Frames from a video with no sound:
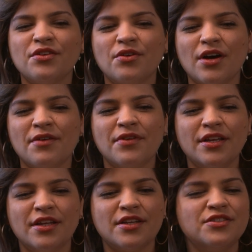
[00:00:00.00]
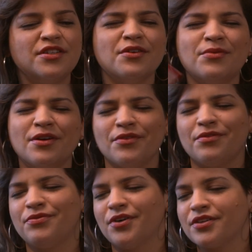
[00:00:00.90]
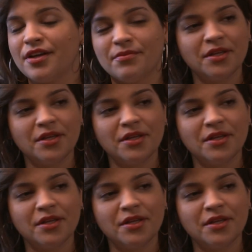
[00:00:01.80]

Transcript: you know, I have ADHD or whatever the fuck that